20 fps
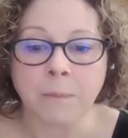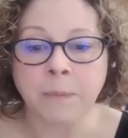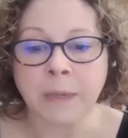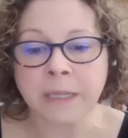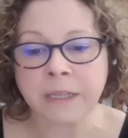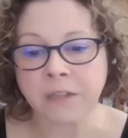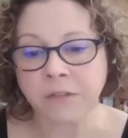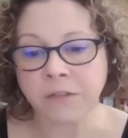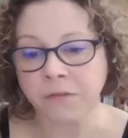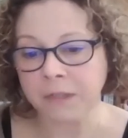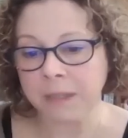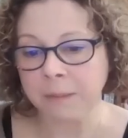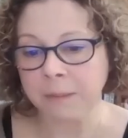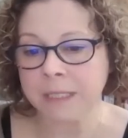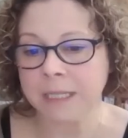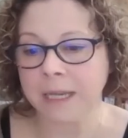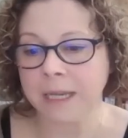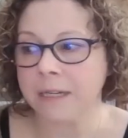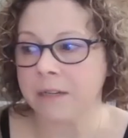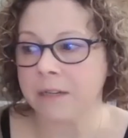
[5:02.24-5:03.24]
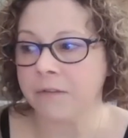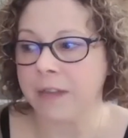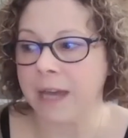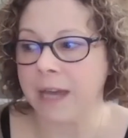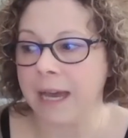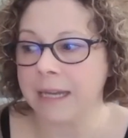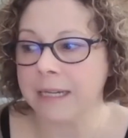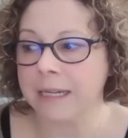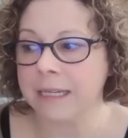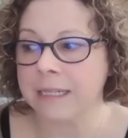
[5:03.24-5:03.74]
But the flip side of
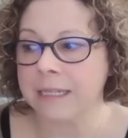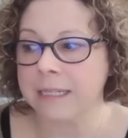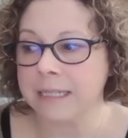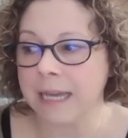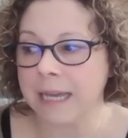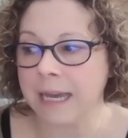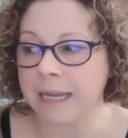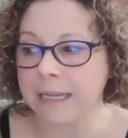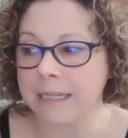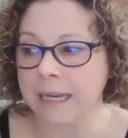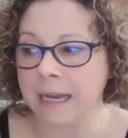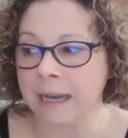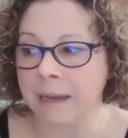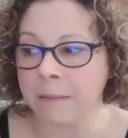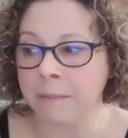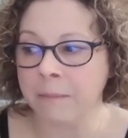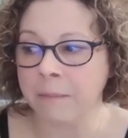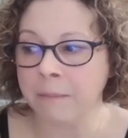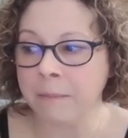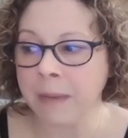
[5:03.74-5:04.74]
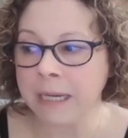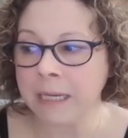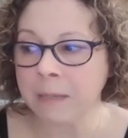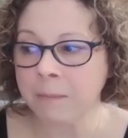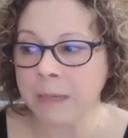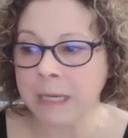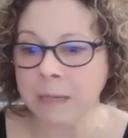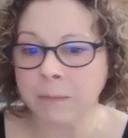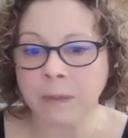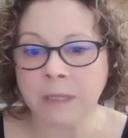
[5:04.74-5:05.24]
that is that
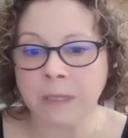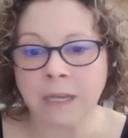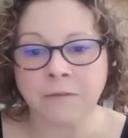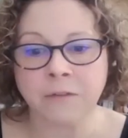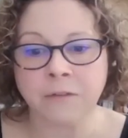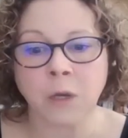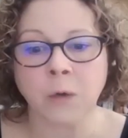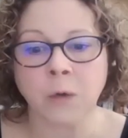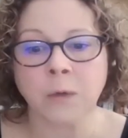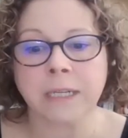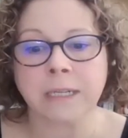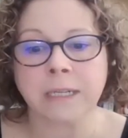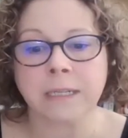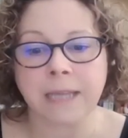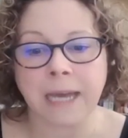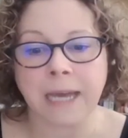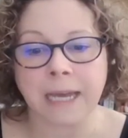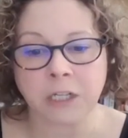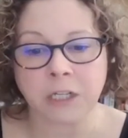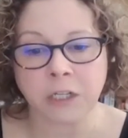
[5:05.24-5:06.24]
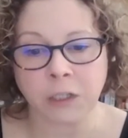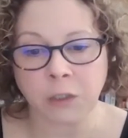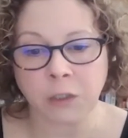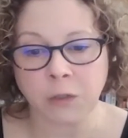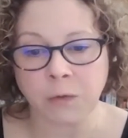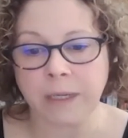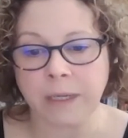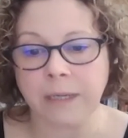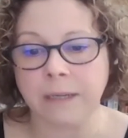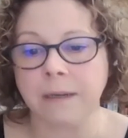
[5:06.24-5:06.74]
many people have noted that
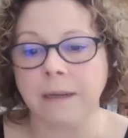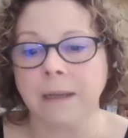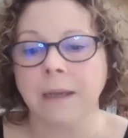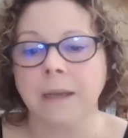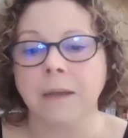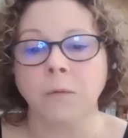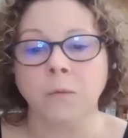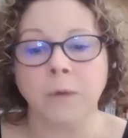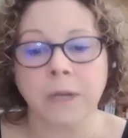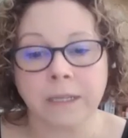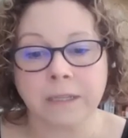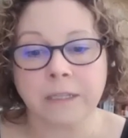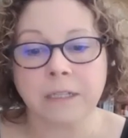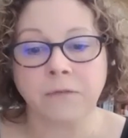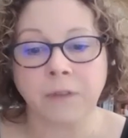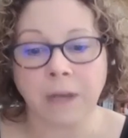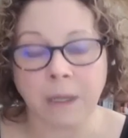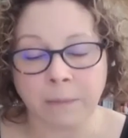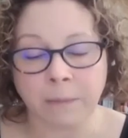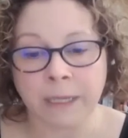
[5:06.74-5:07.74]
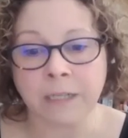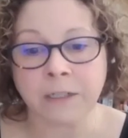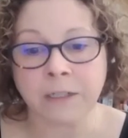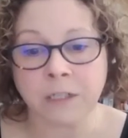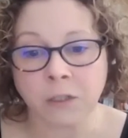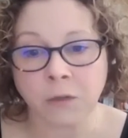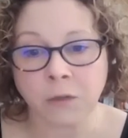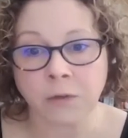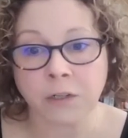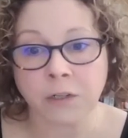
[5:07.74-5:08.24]
children with developmental
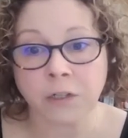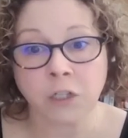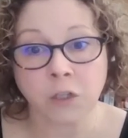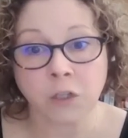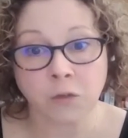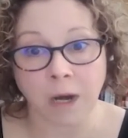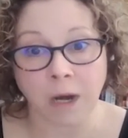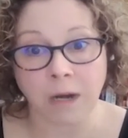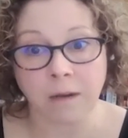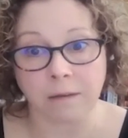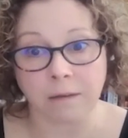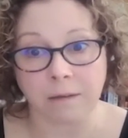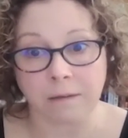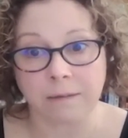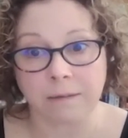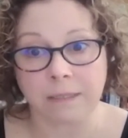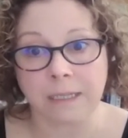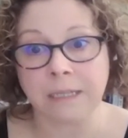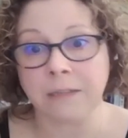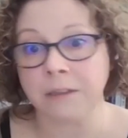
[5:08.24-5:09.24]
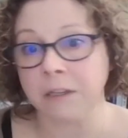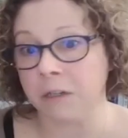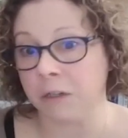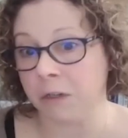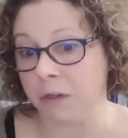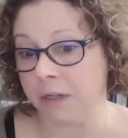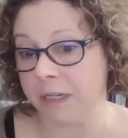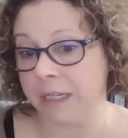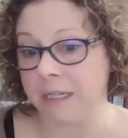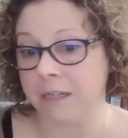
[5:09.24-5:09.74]
disorders struggle in their
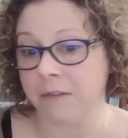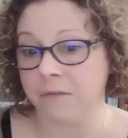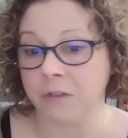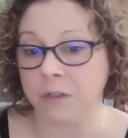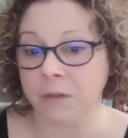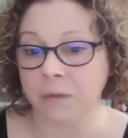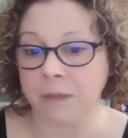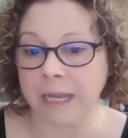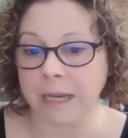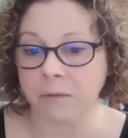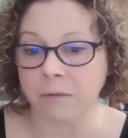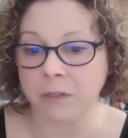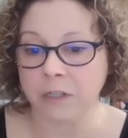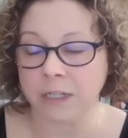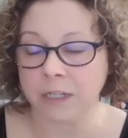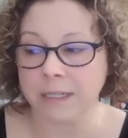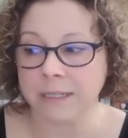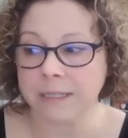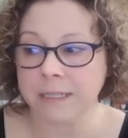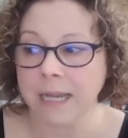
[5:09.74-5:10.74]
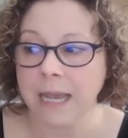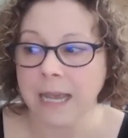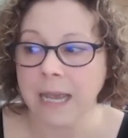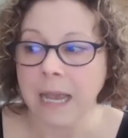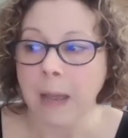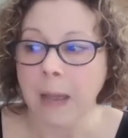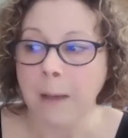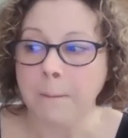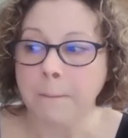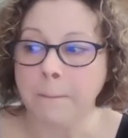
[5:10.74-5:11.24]
learning of two languages.
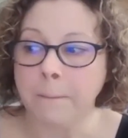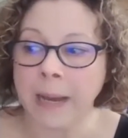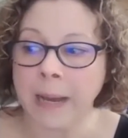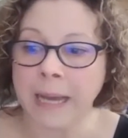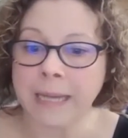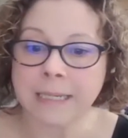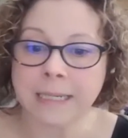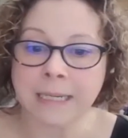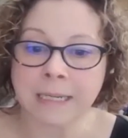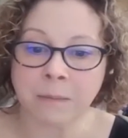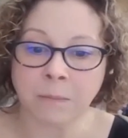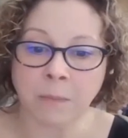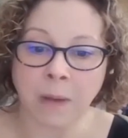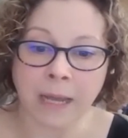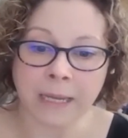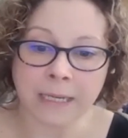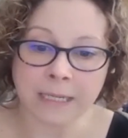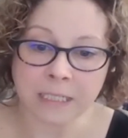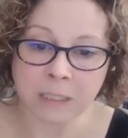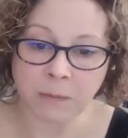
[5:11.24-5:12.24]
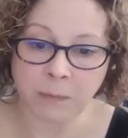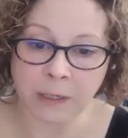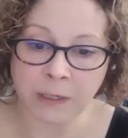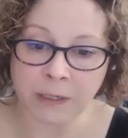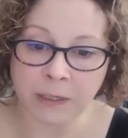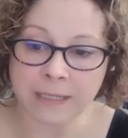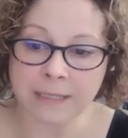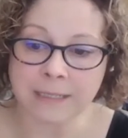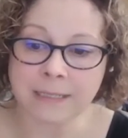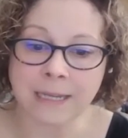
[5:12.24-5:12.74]
But in my
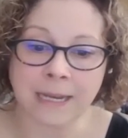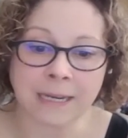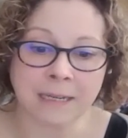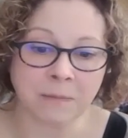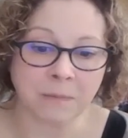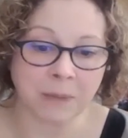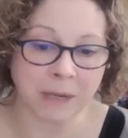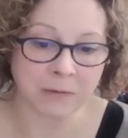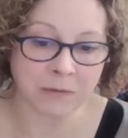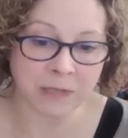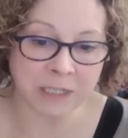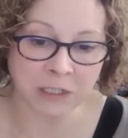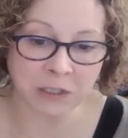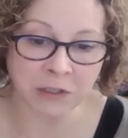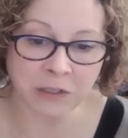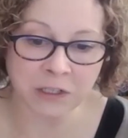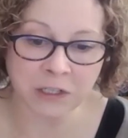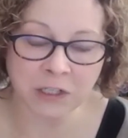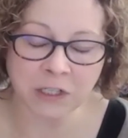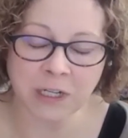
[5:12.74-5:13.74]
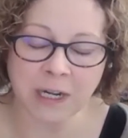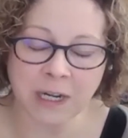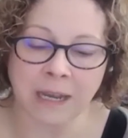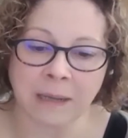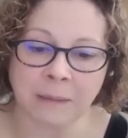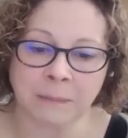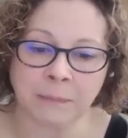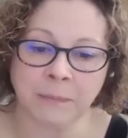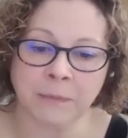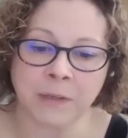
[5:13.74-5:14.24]
experience and in my research
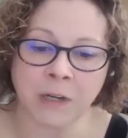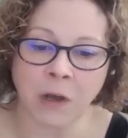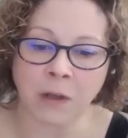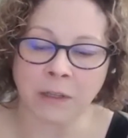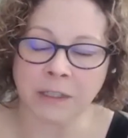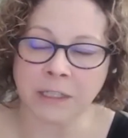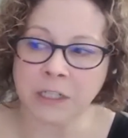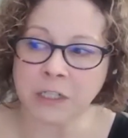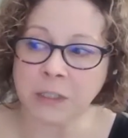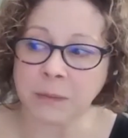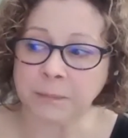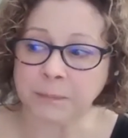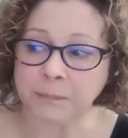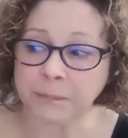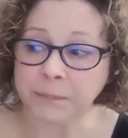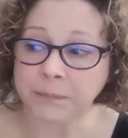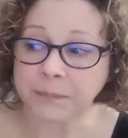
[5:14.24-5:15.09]
knowledge,